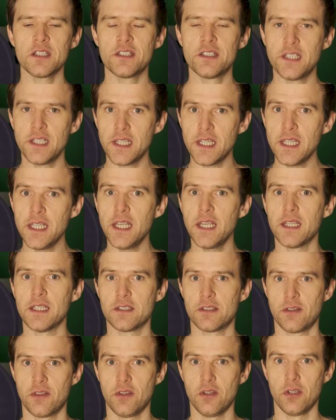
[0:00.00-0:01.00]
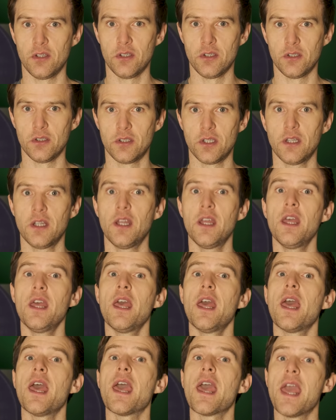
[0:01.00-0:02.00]
D is third,
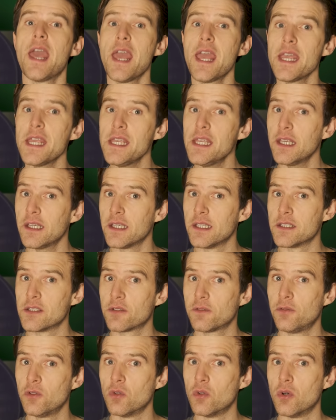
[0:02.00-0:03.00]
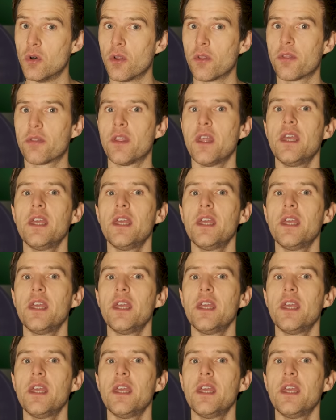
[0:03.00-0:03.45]
A is fourth,